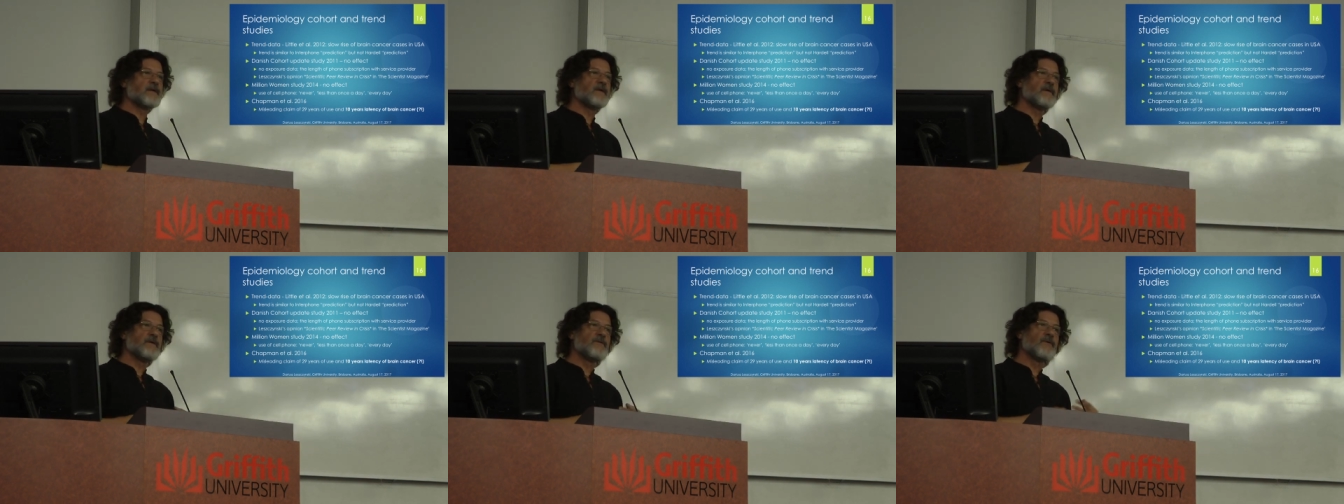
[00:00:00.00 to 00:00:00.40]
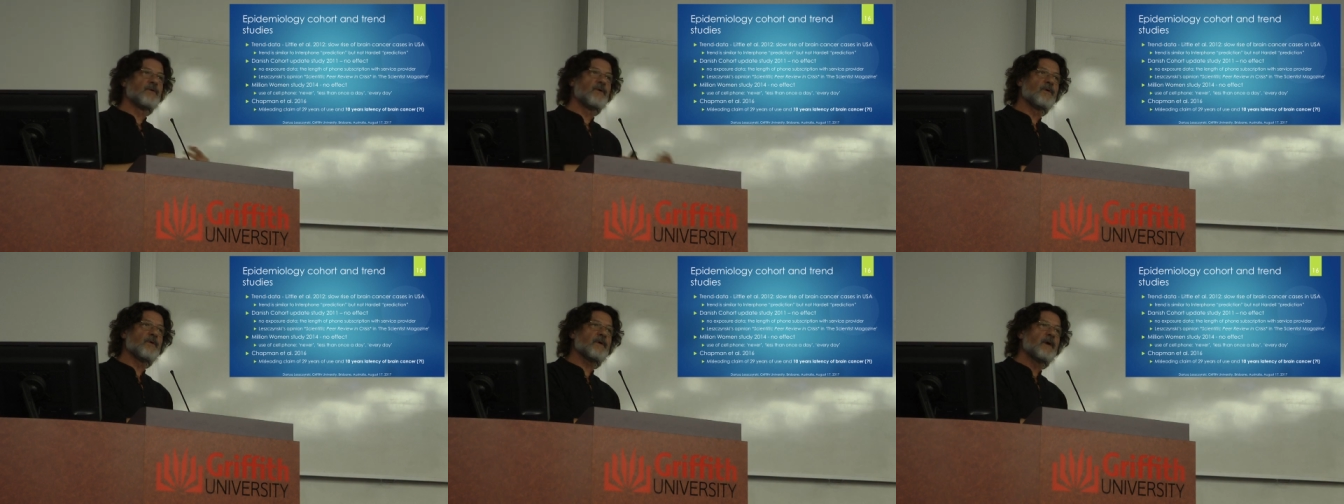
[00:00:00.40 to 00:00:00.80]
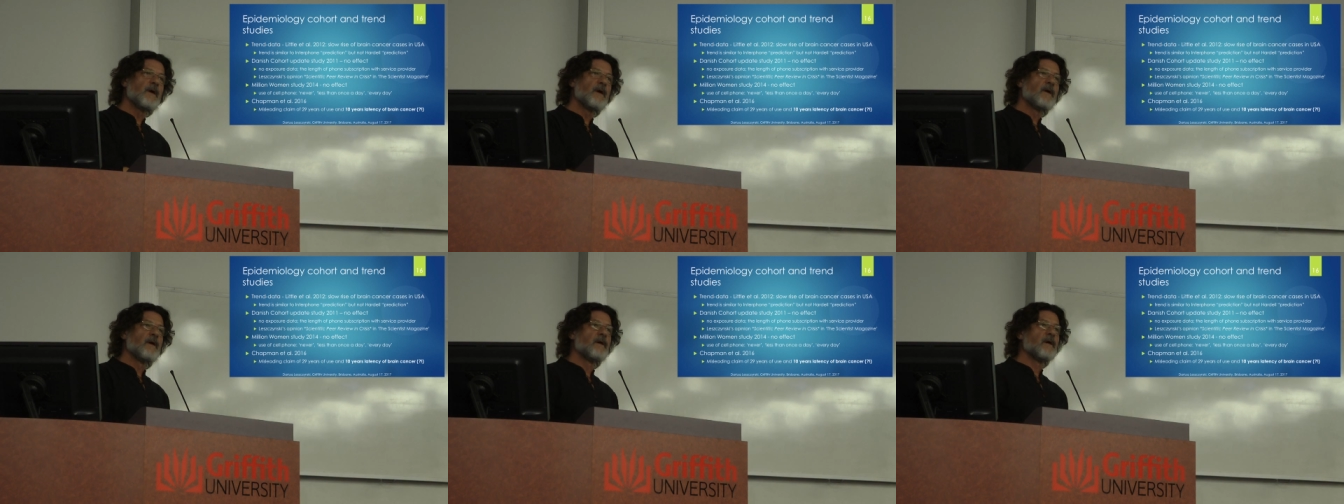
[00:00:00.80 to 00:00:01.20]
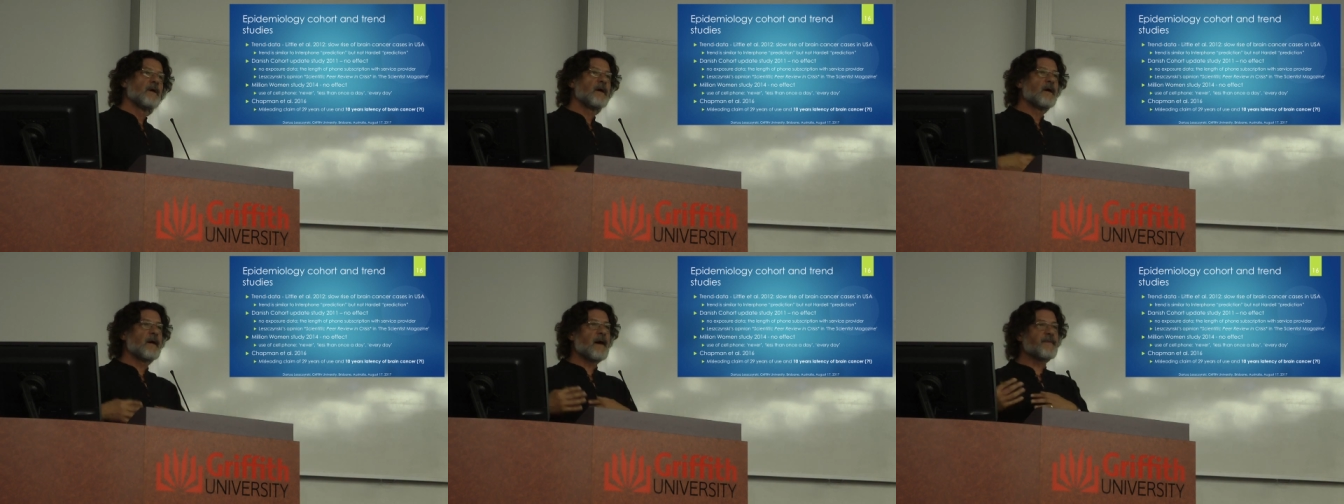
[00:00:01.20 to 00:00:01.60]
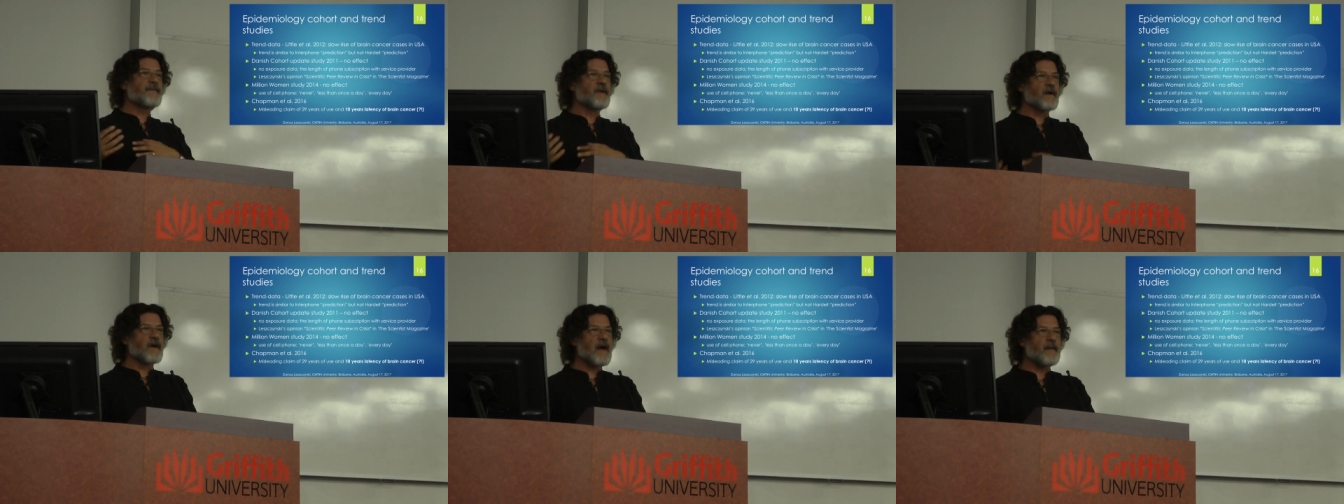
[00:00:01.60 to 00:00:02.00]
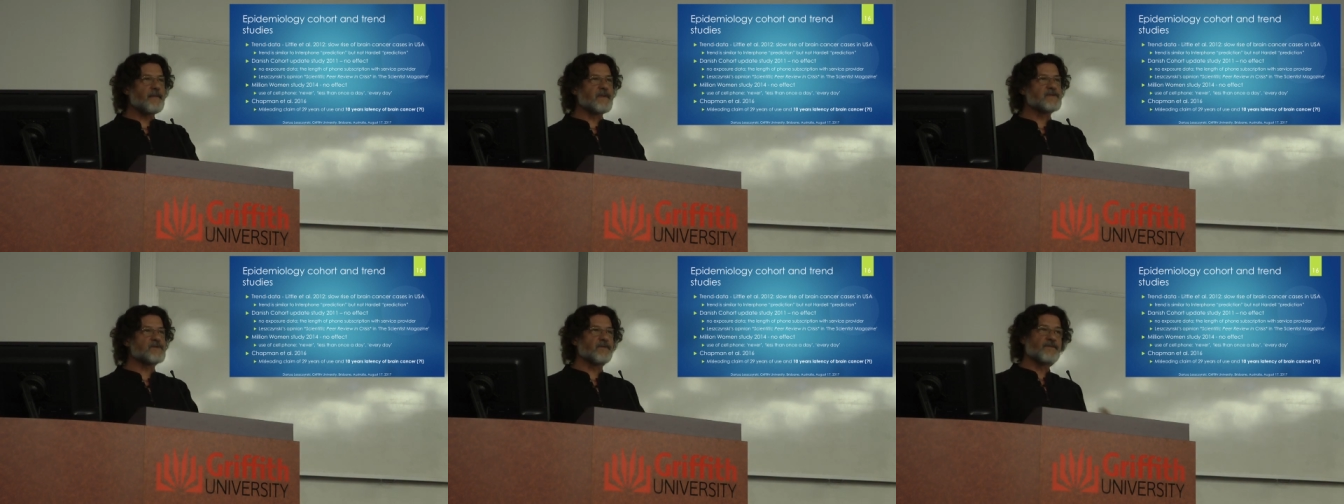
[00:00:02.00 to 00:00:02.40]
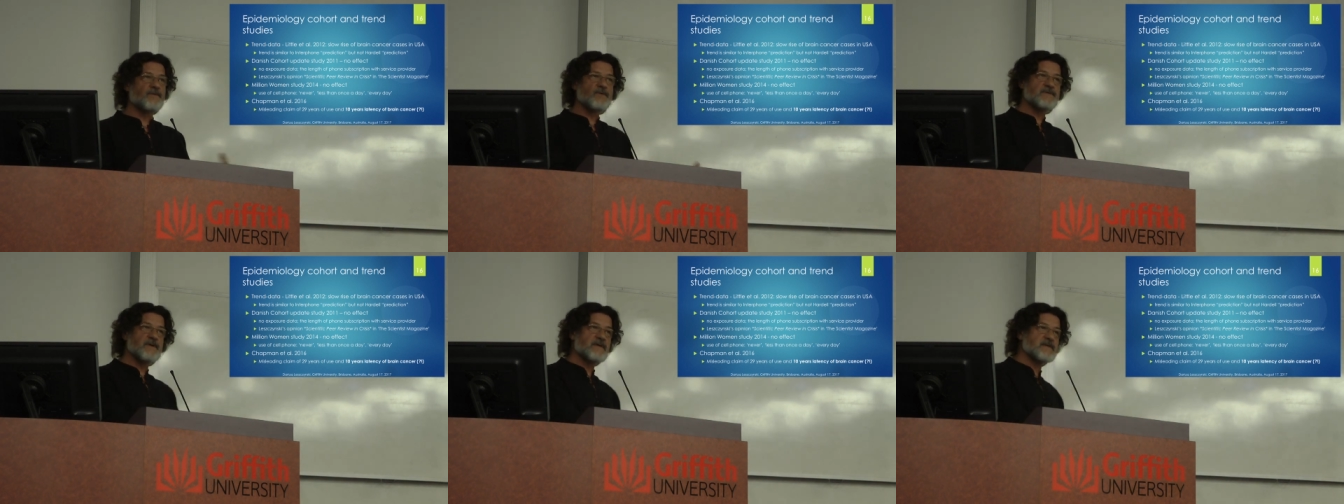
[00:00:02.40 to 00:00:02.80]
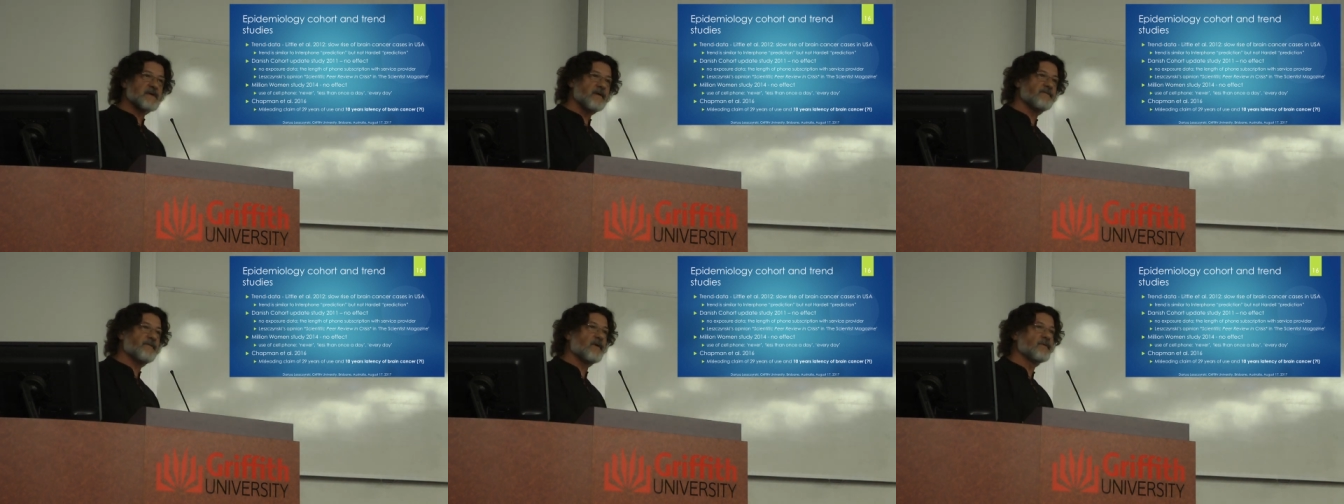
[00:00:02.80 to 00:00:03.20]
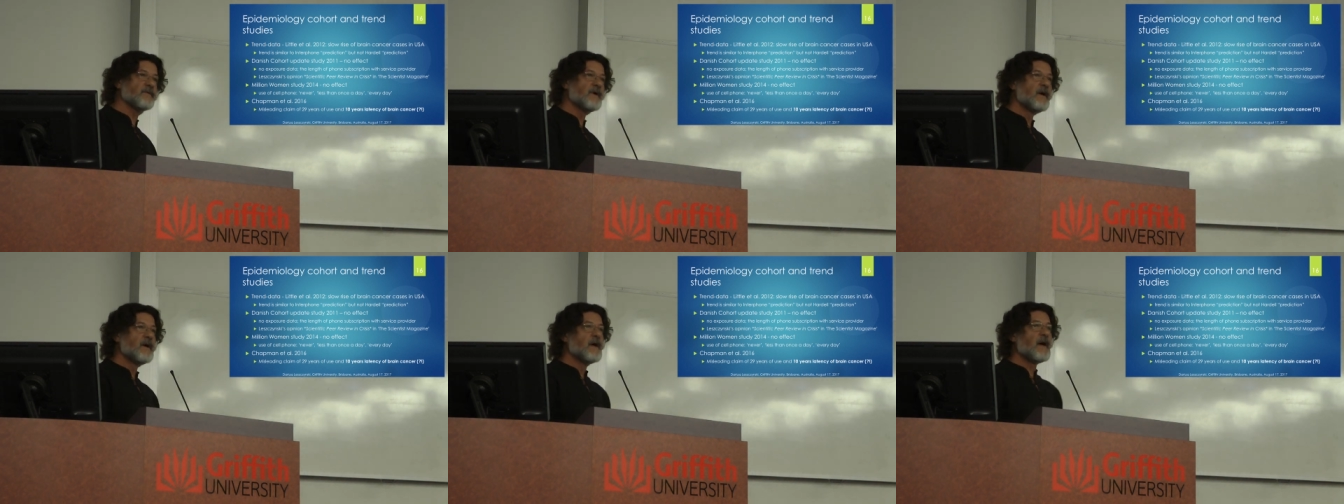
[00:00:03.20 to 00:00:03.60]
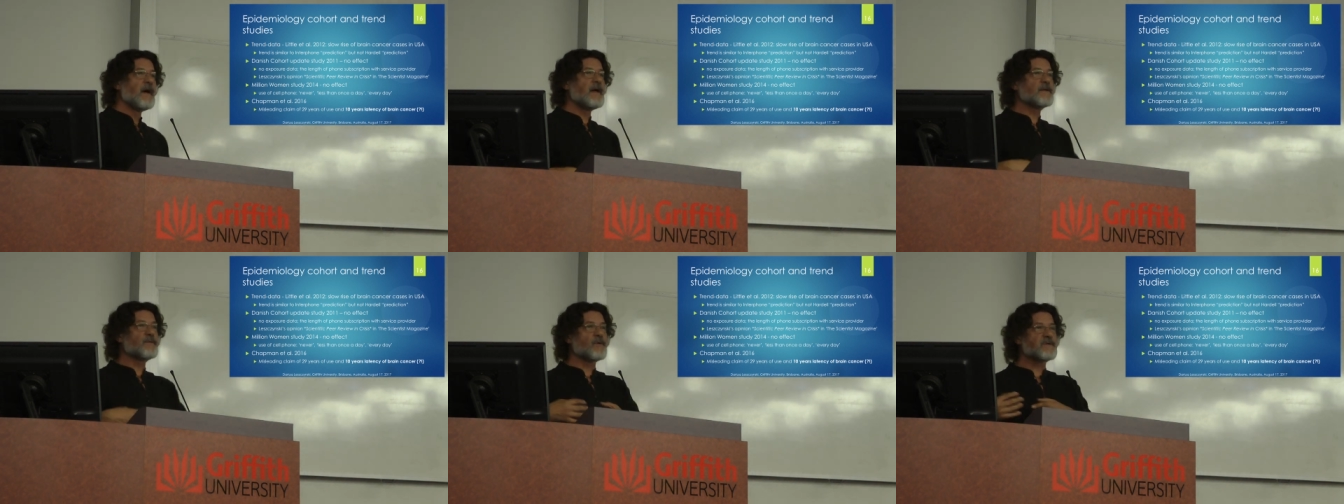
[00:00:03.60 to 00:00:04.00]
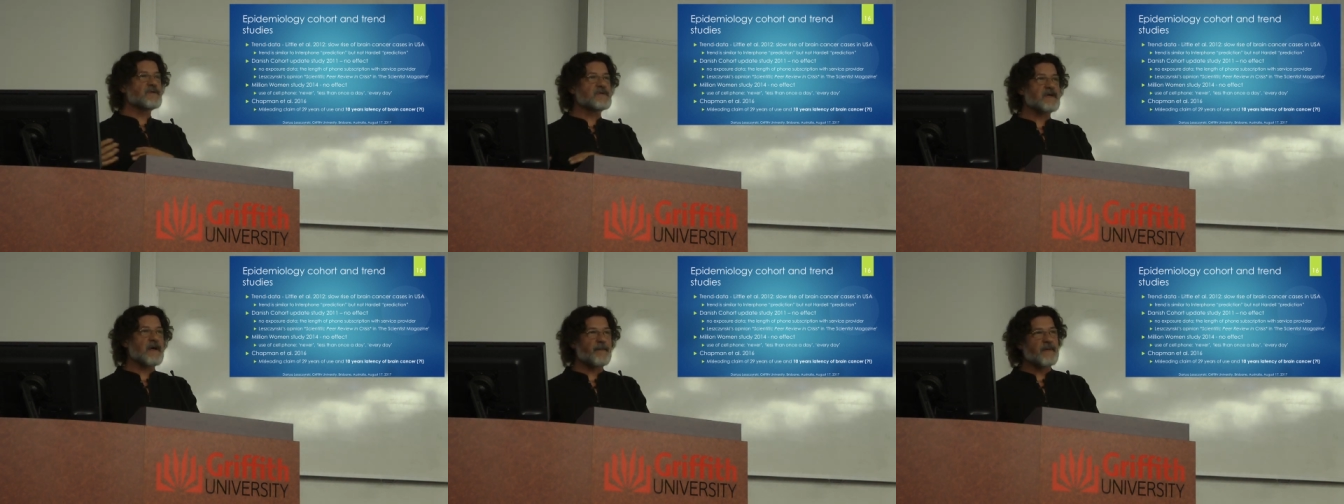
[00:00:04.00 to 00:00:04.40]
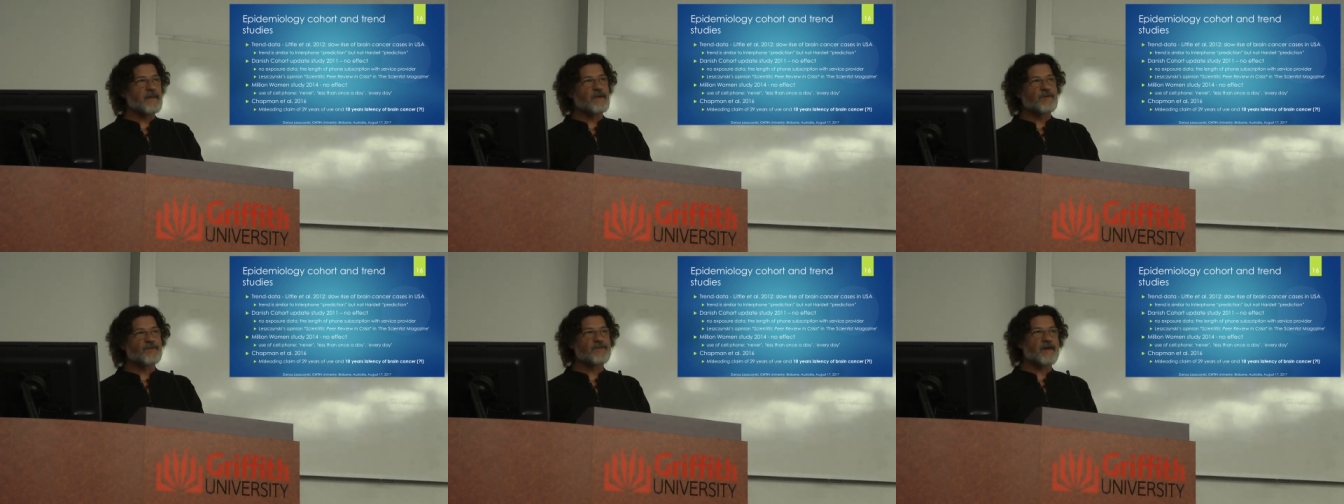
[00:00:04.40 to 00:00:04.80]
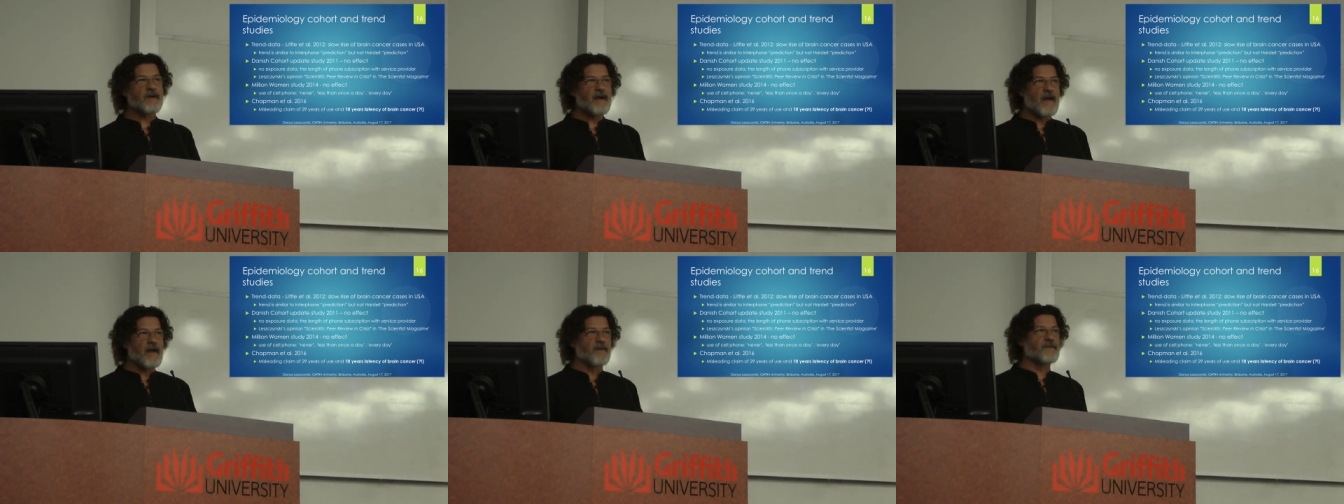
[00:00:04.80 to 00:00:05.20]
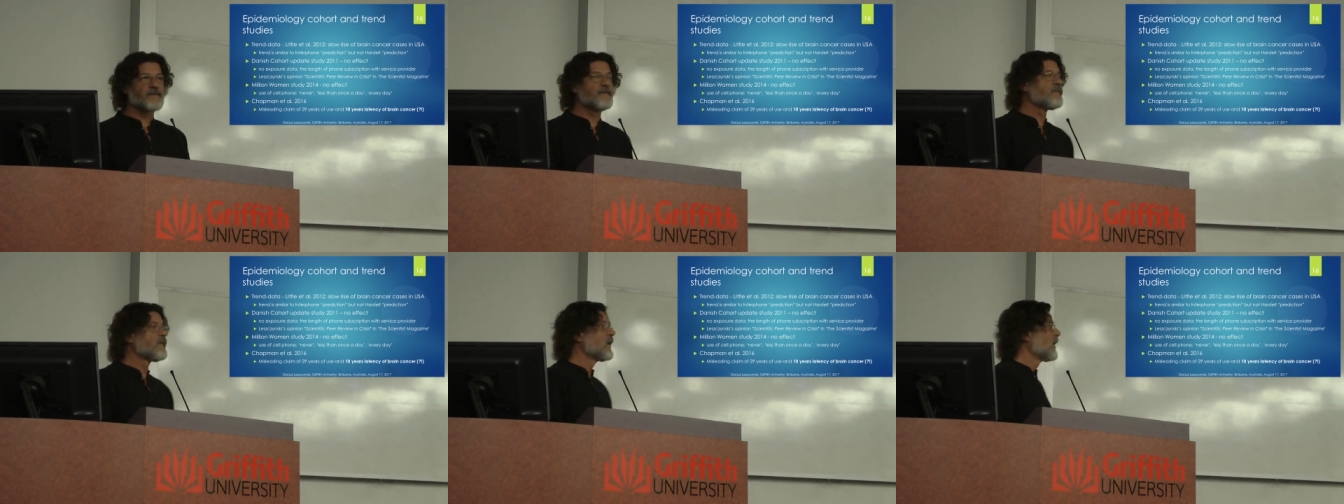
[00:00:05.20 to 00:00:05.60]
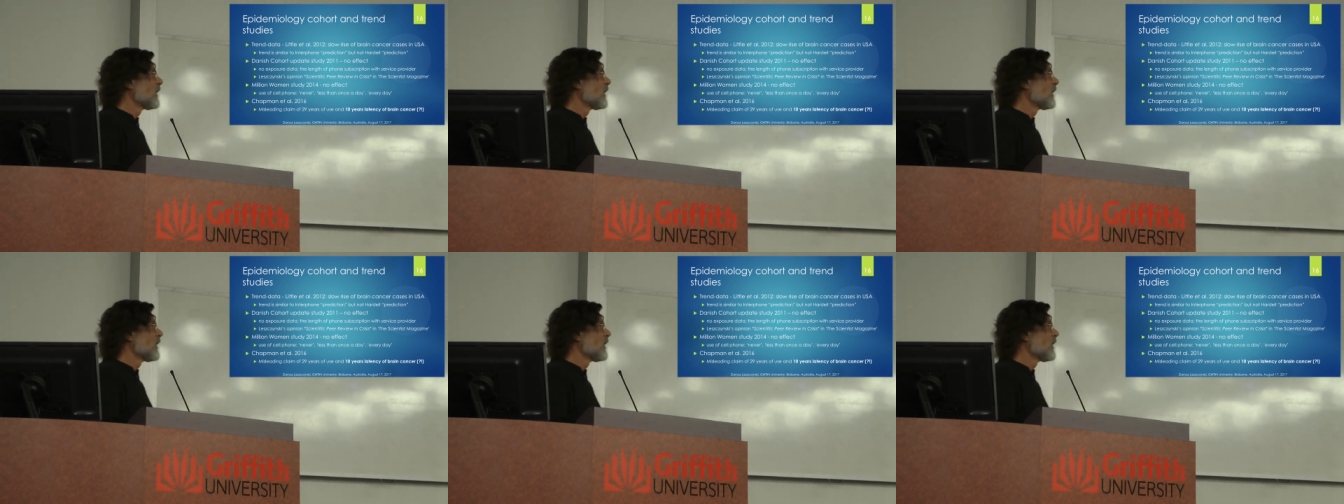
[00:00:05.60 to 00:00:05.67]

And you look at their habits of using cell phone and what is happening to their health.